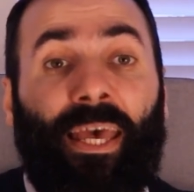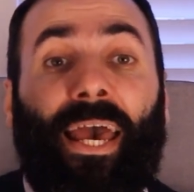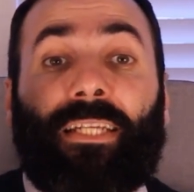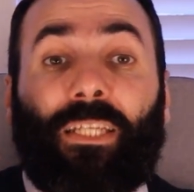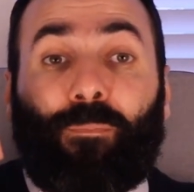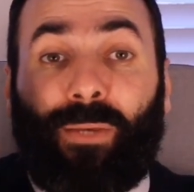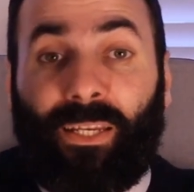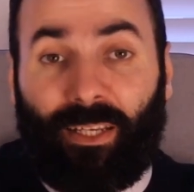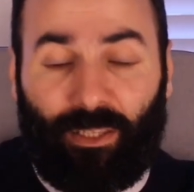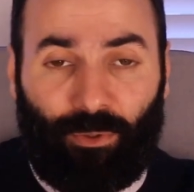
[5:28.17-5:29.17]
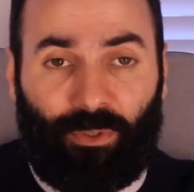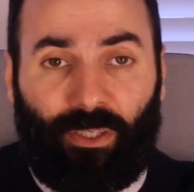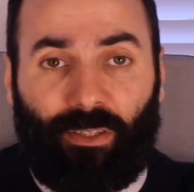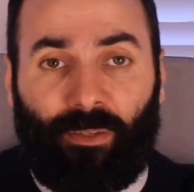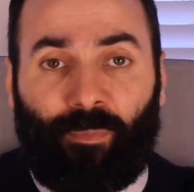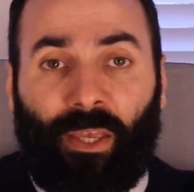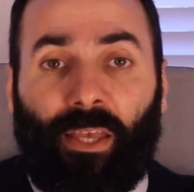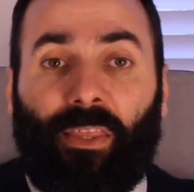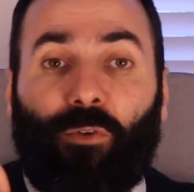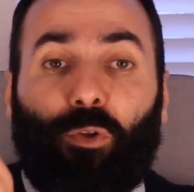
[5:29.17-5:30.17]
Had it been included,
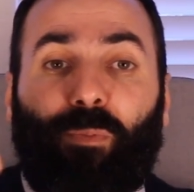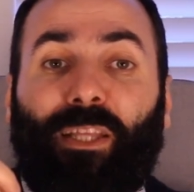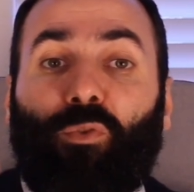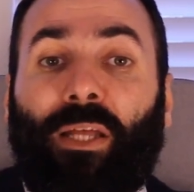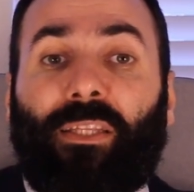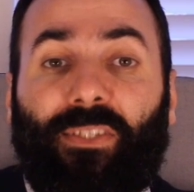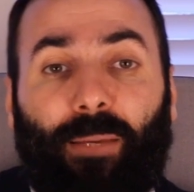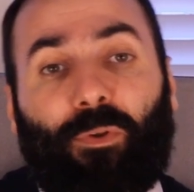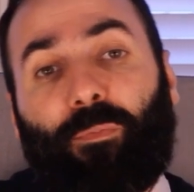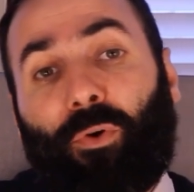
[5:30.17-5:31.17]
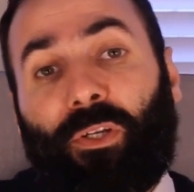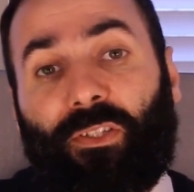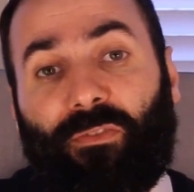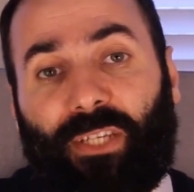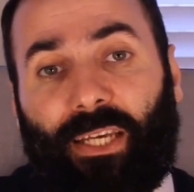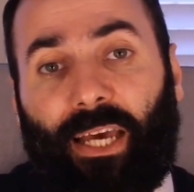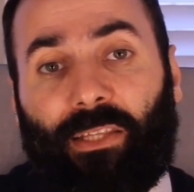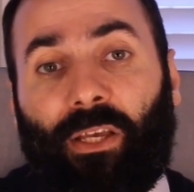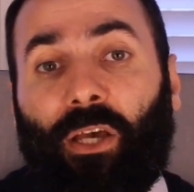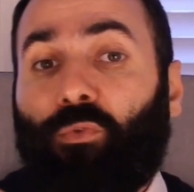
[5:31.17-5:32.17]
there would be twenty subcomponents of
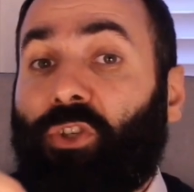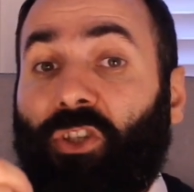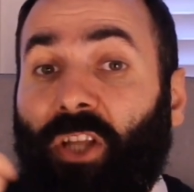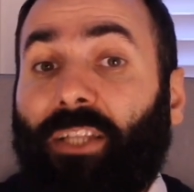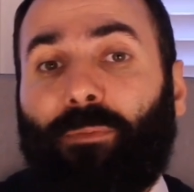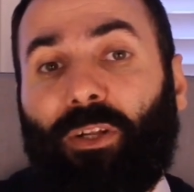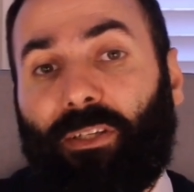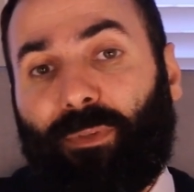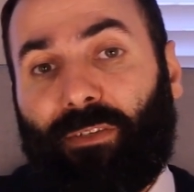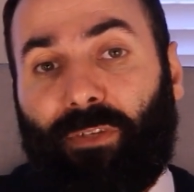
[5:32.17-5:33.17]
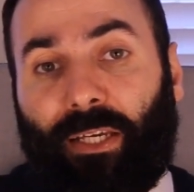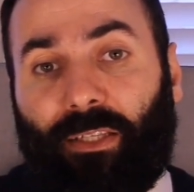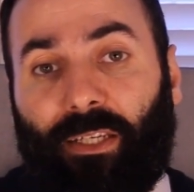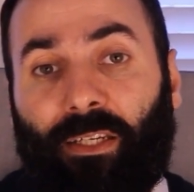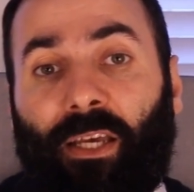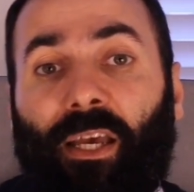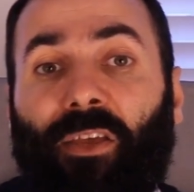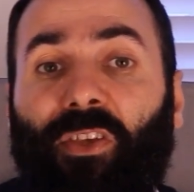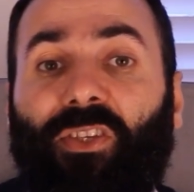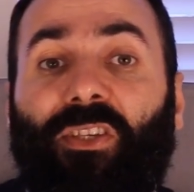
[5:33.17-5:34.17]
zakat, which is not a multiple of nineteen.
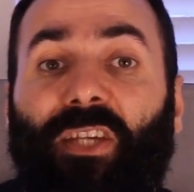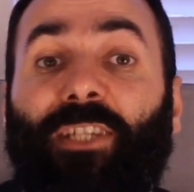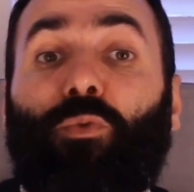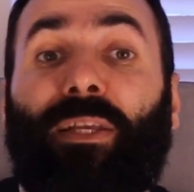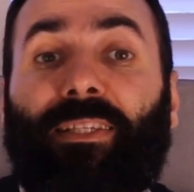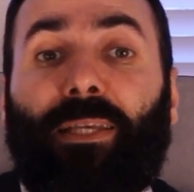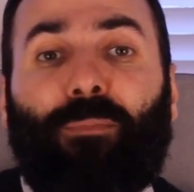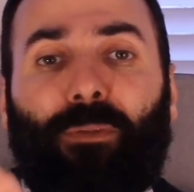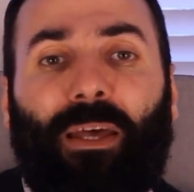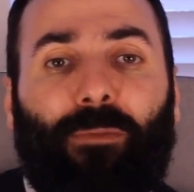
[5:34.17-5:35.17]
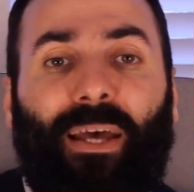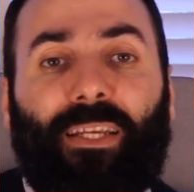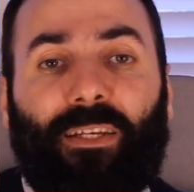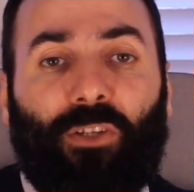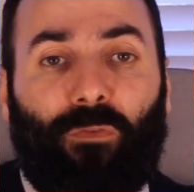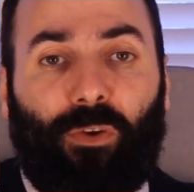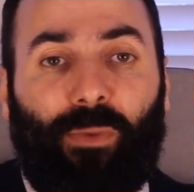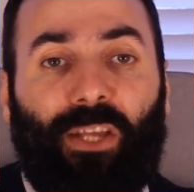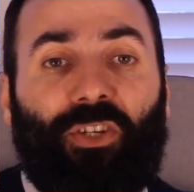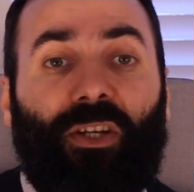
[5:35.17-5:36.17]
This is just one simple mathematical
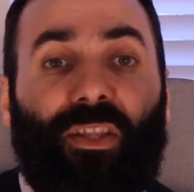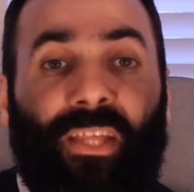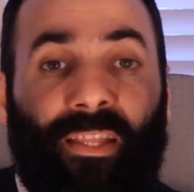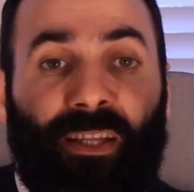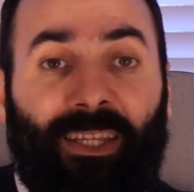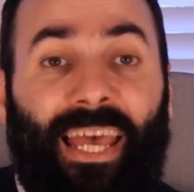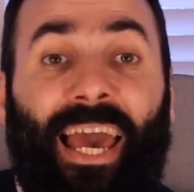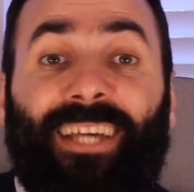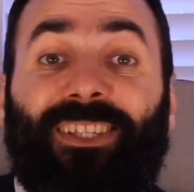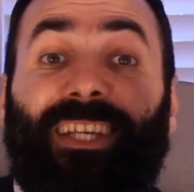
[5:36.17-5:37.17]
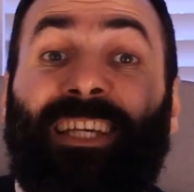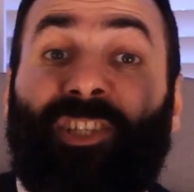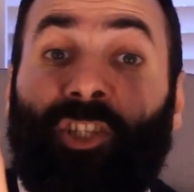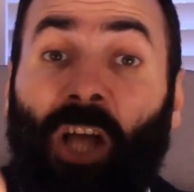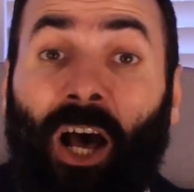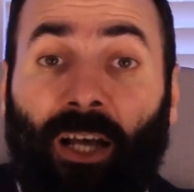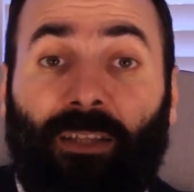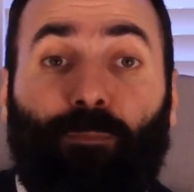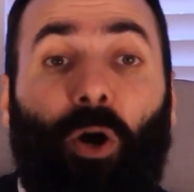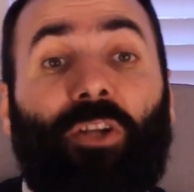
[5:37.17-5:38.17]
confirmation that the tax is
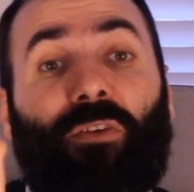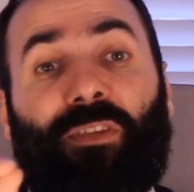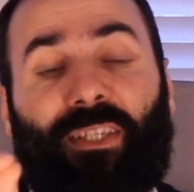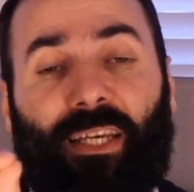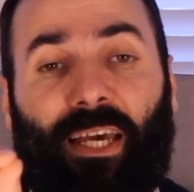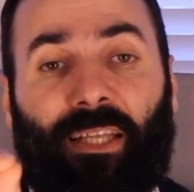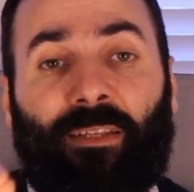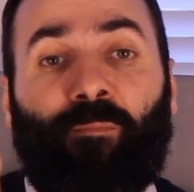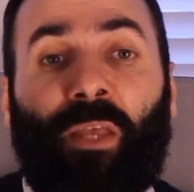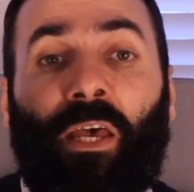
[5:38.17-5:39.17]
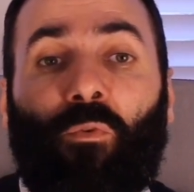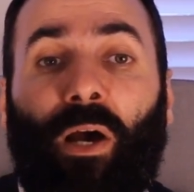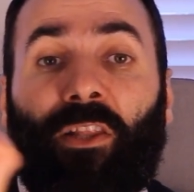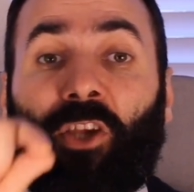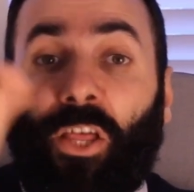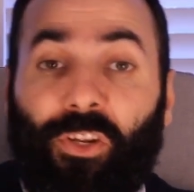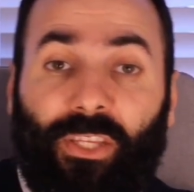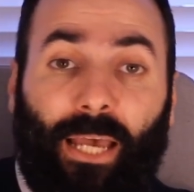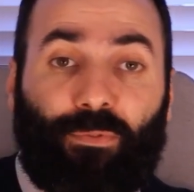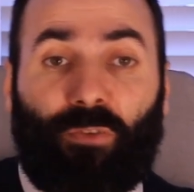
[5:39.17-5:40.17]
not part of the zakat, while the other
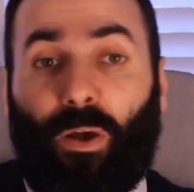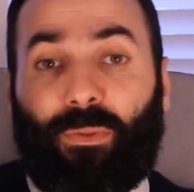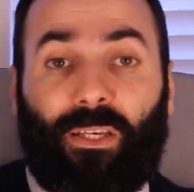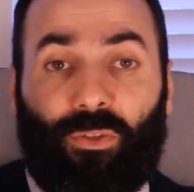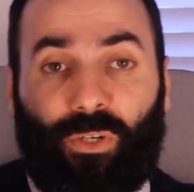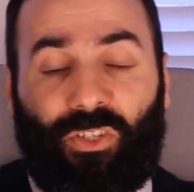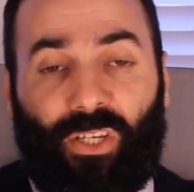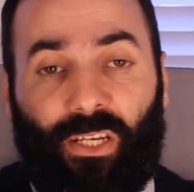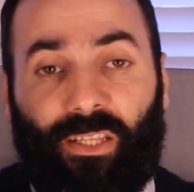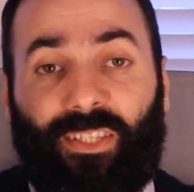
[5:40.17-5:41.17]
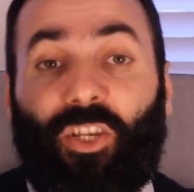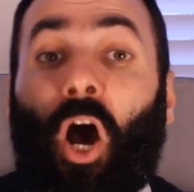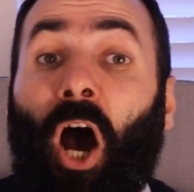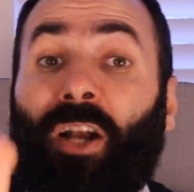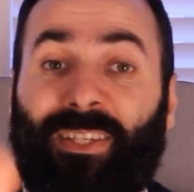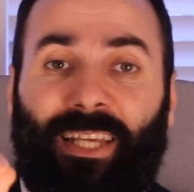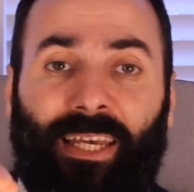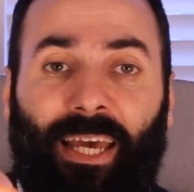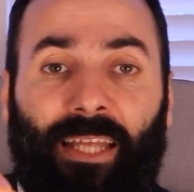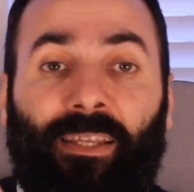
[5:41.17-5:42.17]
types of obligatory charities are
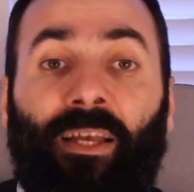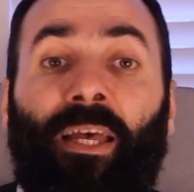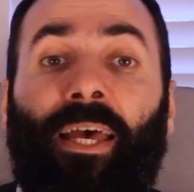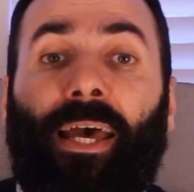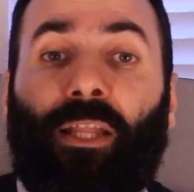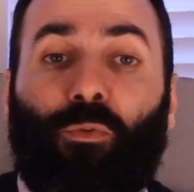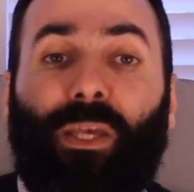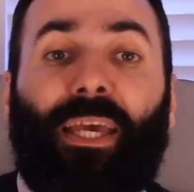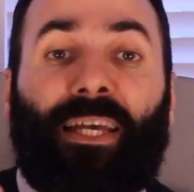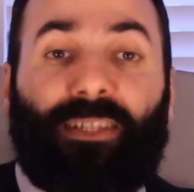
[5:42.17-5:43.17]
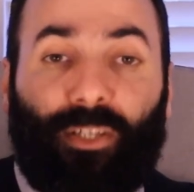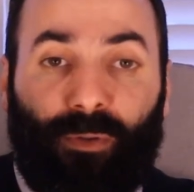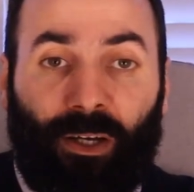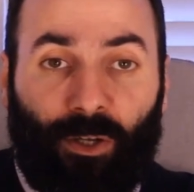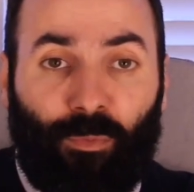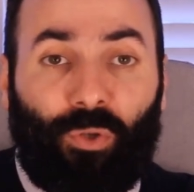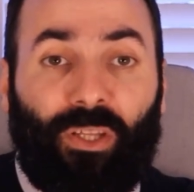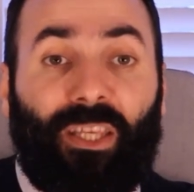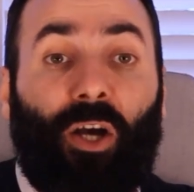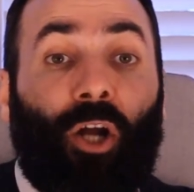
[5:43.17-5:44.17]
zakat, and we as a
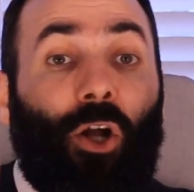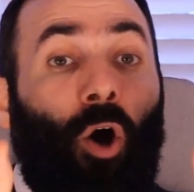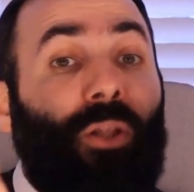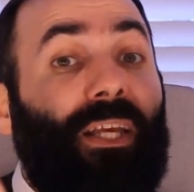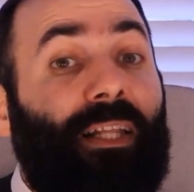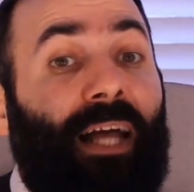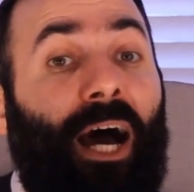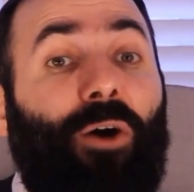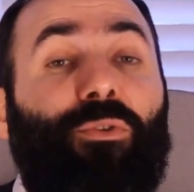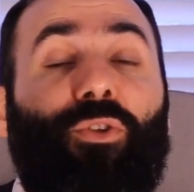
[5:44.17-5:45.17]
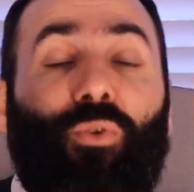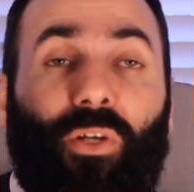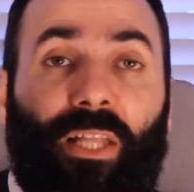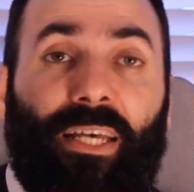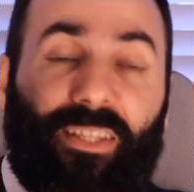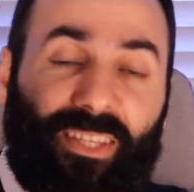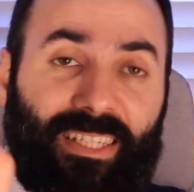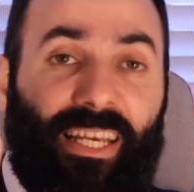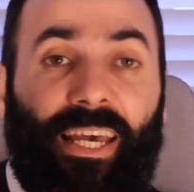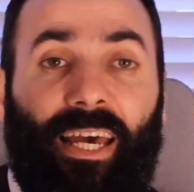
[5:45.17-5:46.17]
community are only allowed to collect the
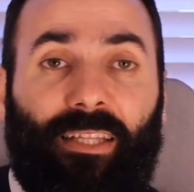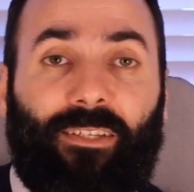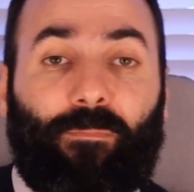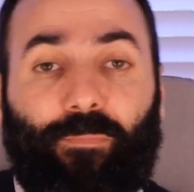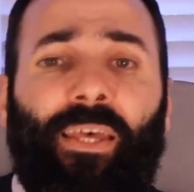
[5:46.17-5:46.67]
zakat.